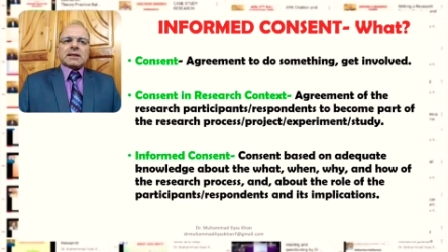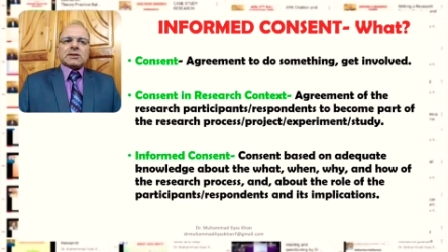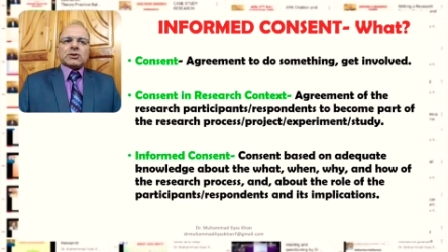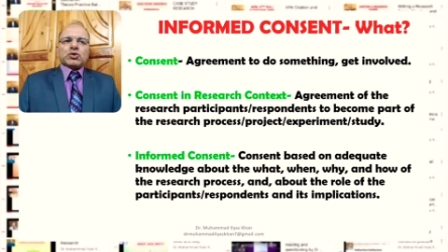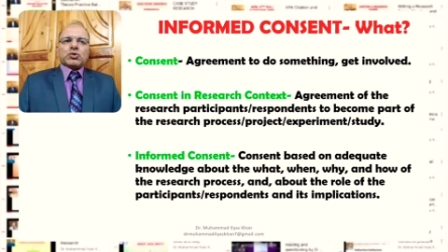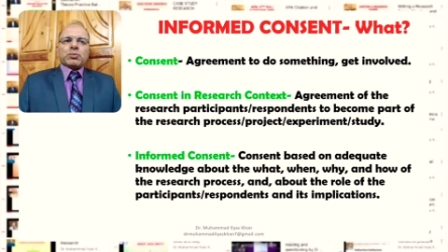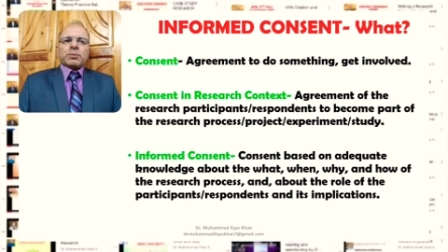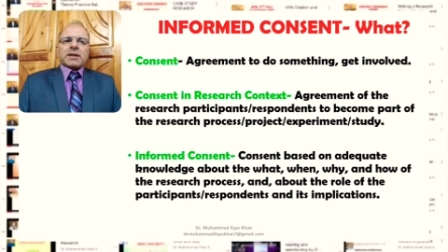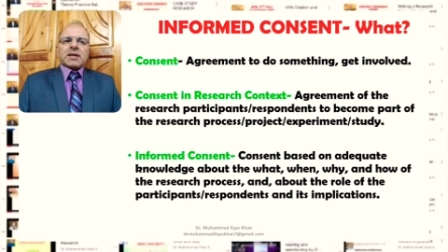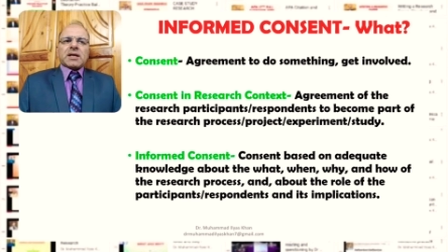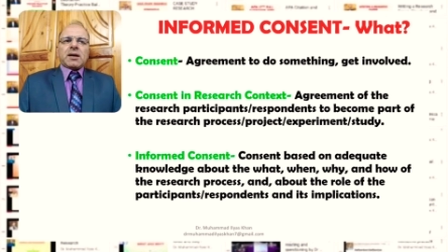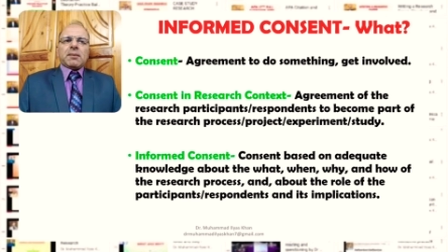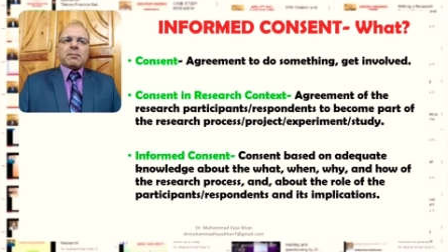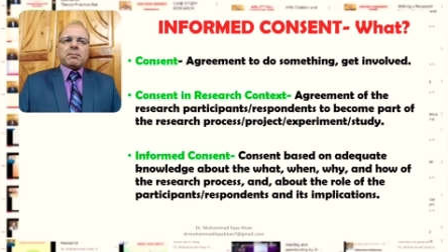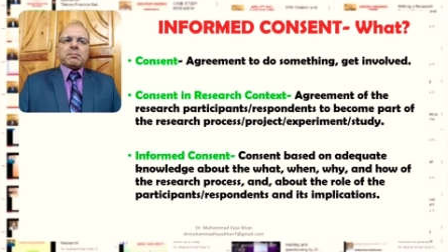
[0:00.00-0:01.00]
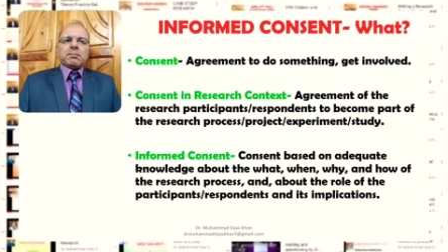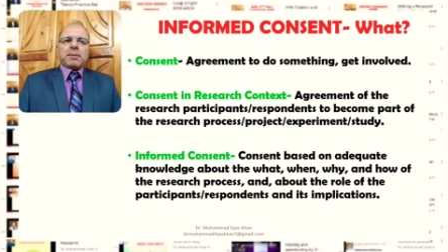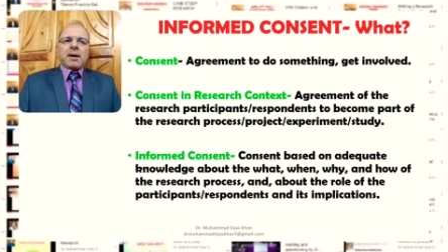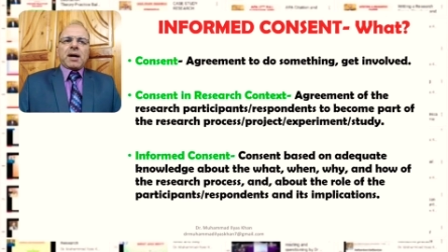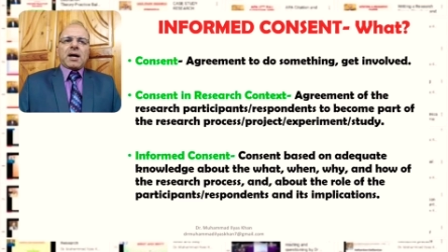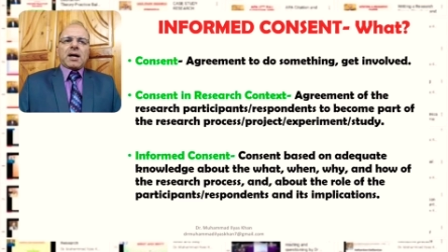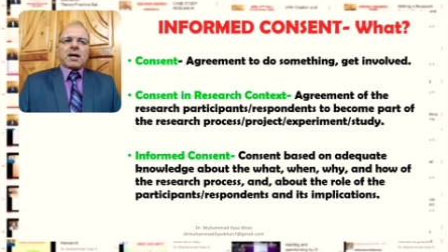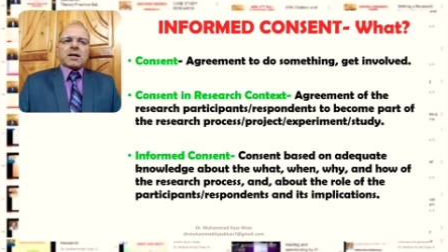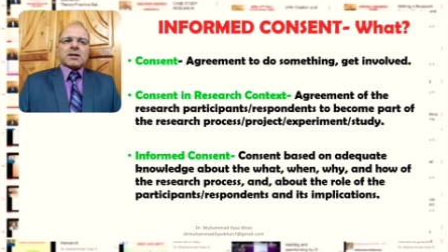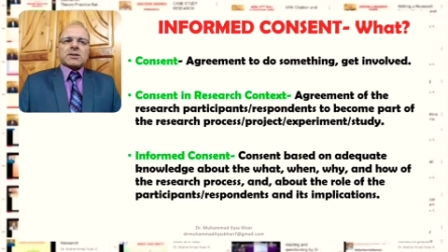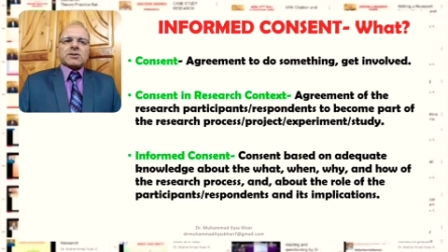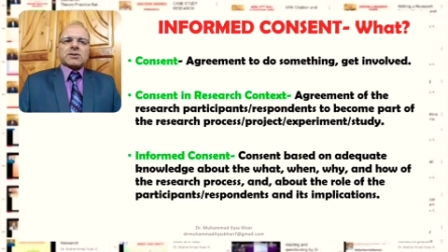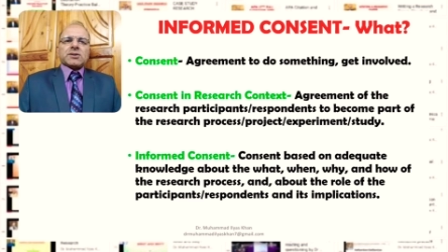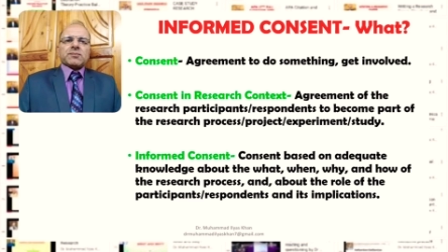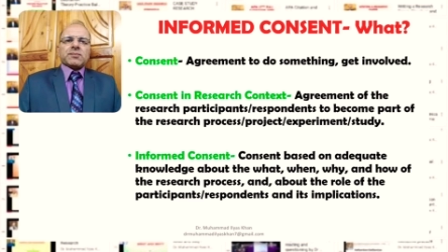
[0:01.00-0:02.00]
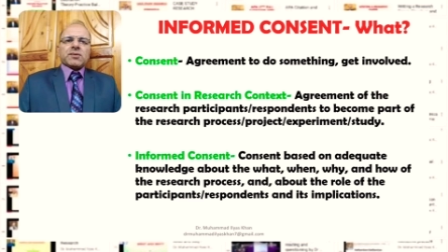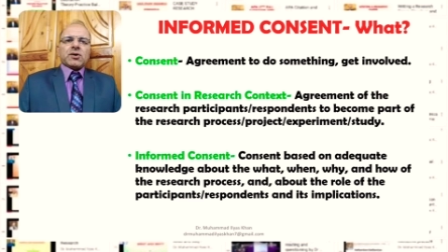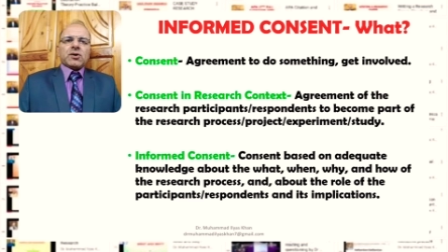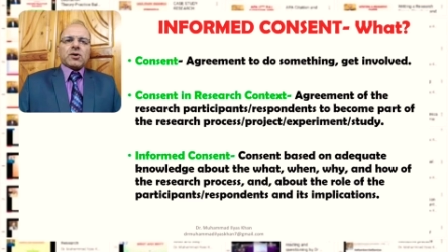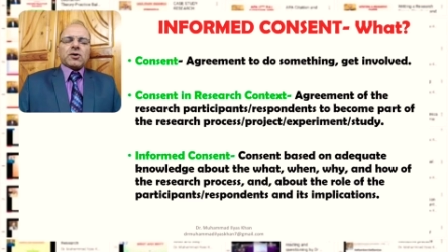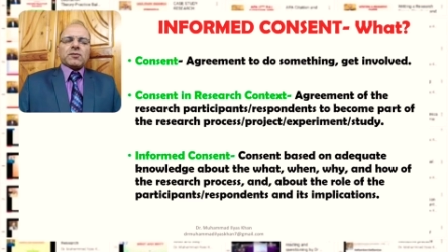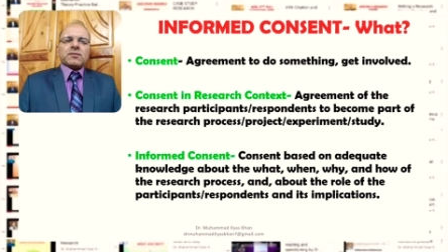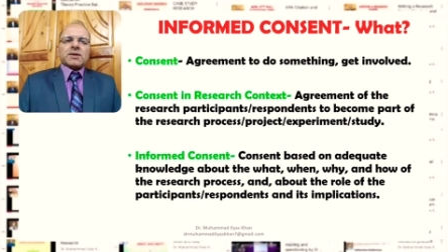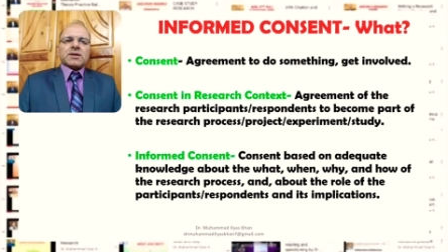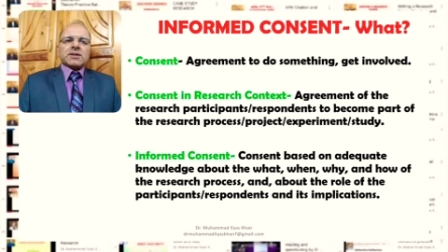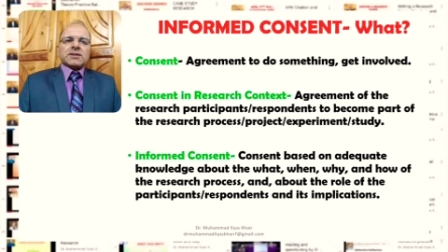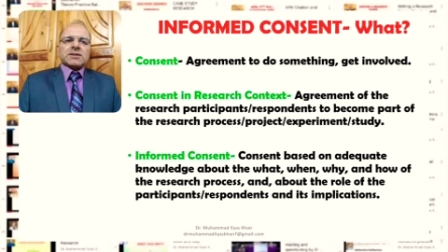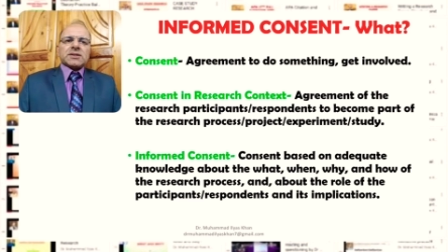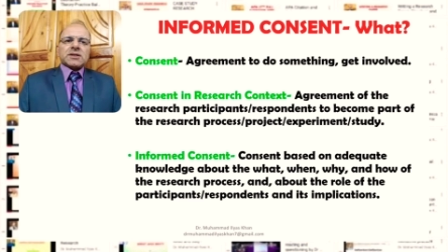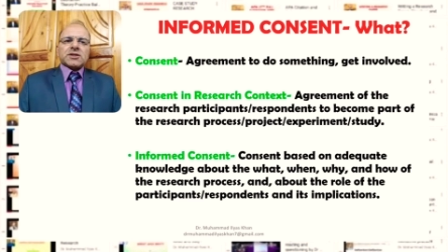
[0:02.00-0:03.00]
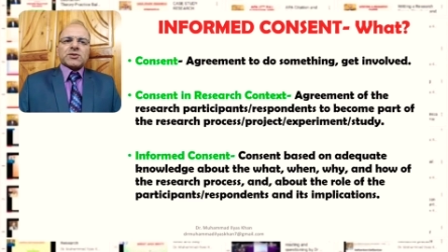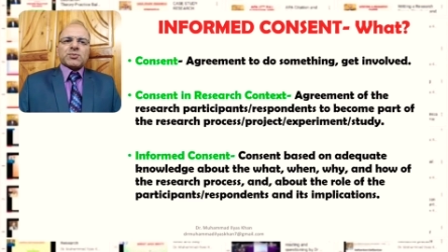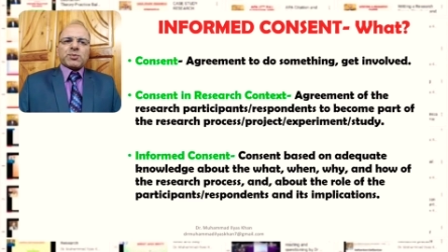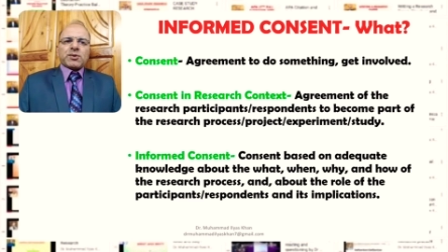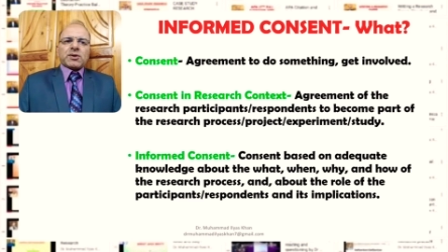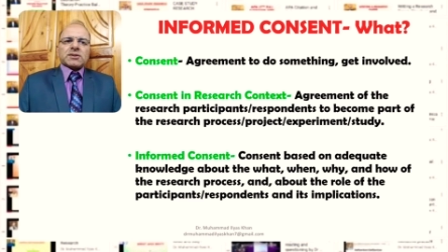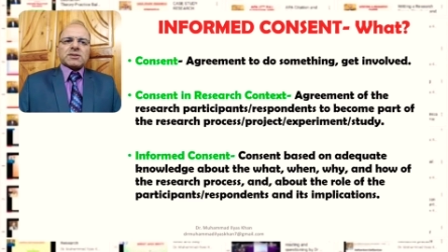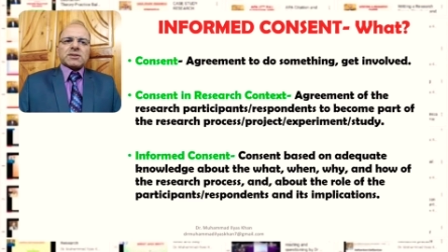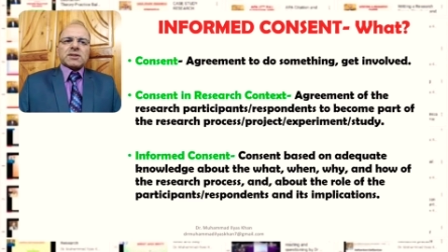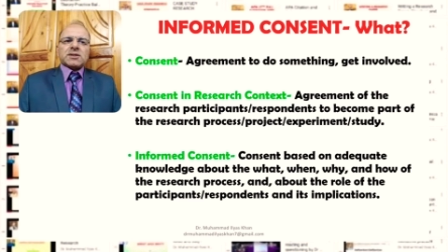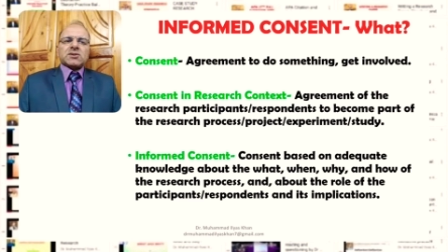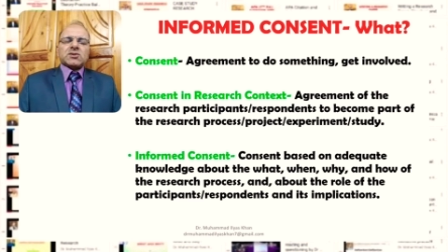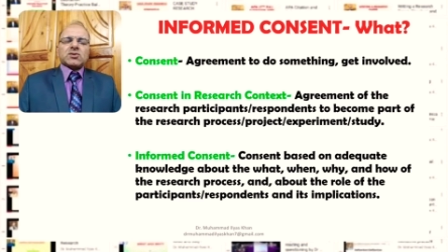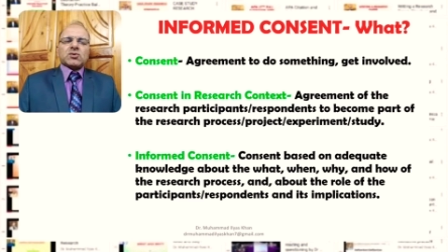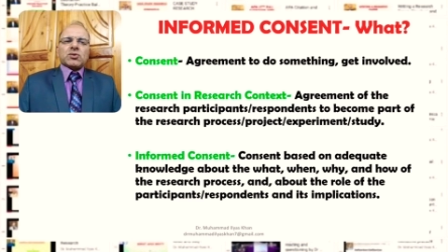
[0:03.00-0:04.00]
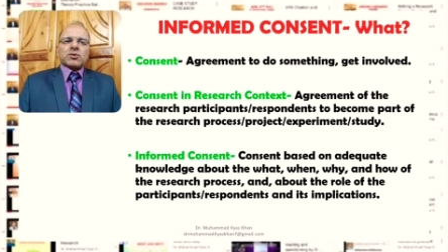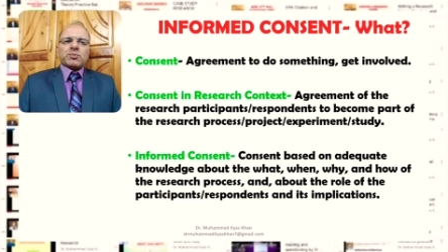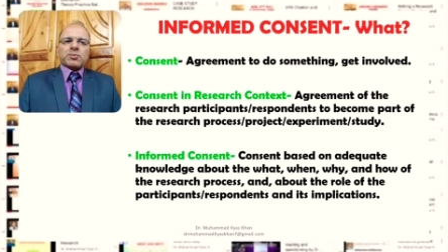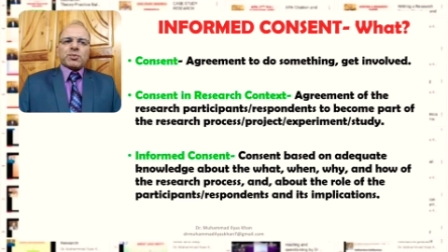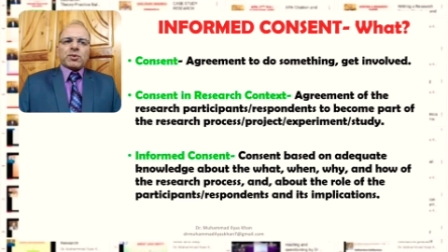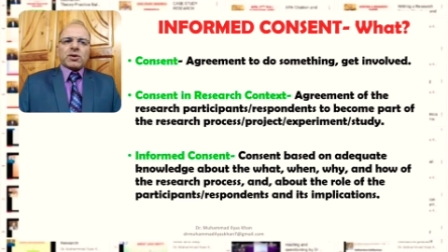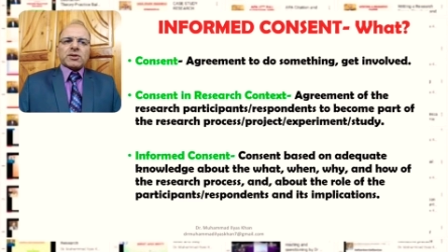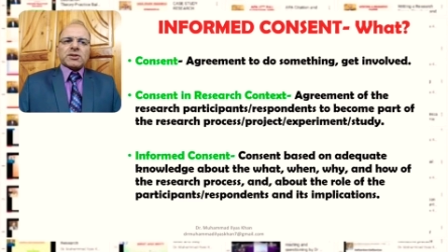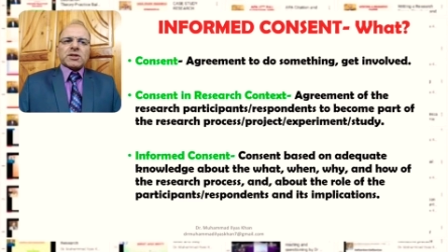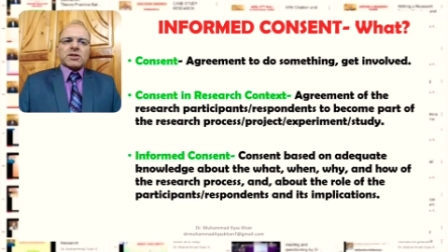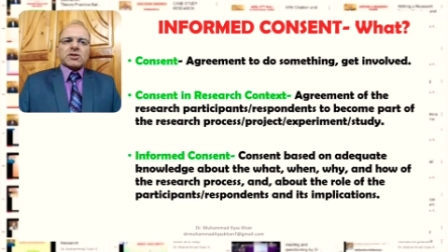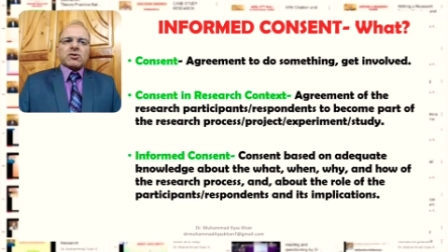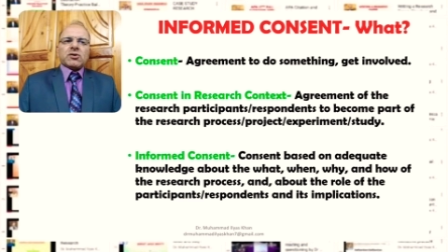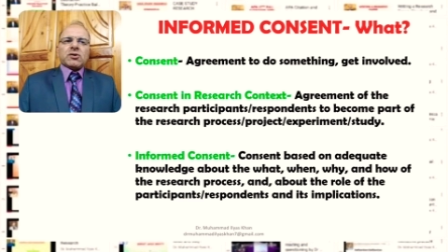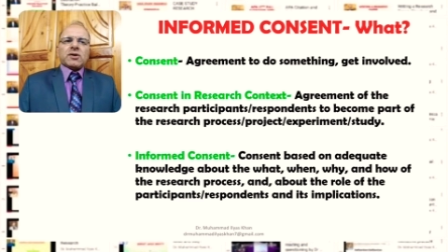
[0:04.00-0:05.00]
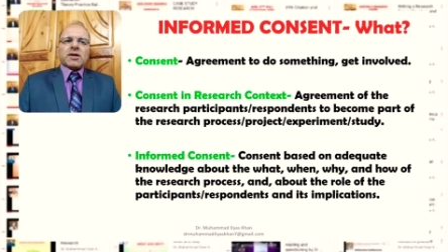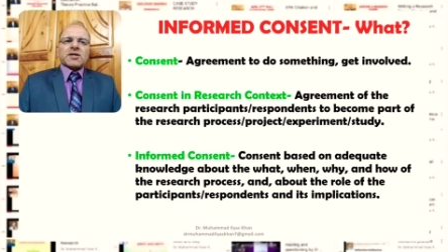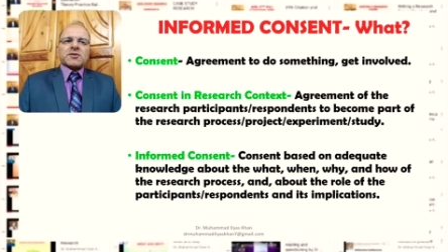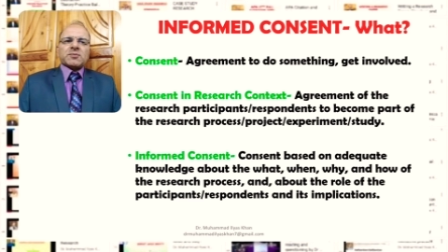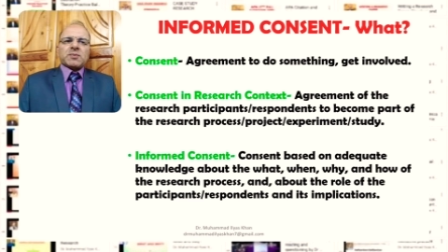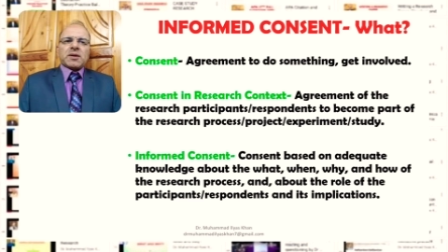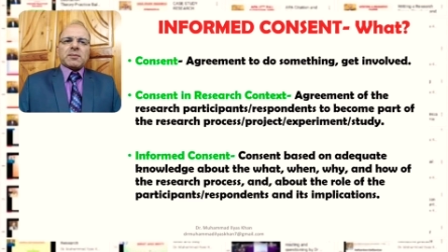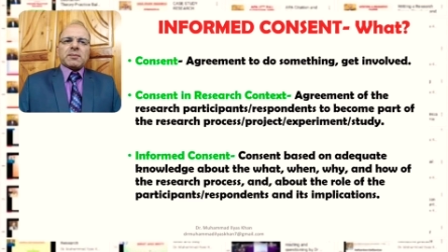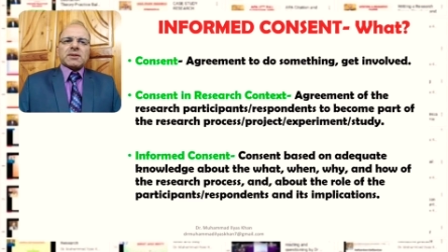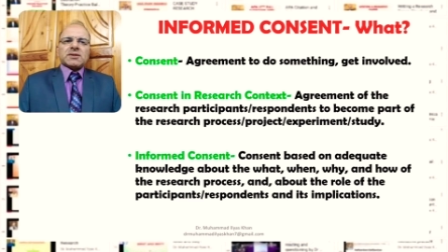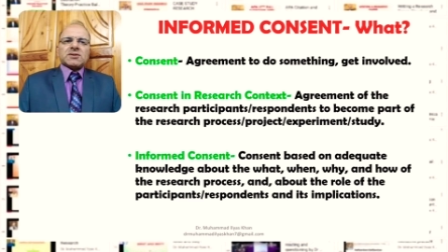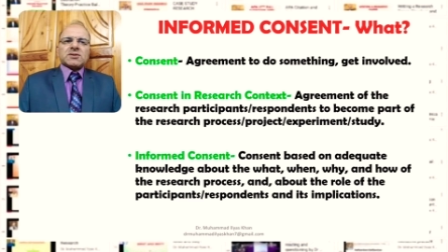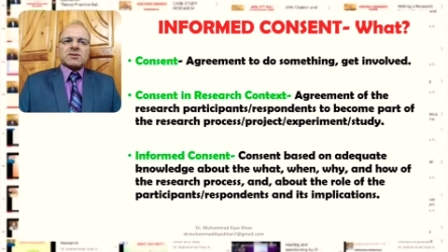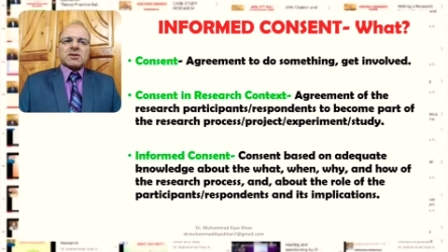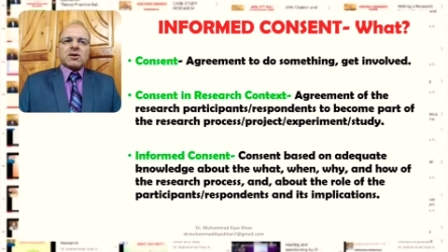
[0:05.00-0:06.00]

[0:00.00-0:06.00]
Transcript: to become part of the research process or project or experiments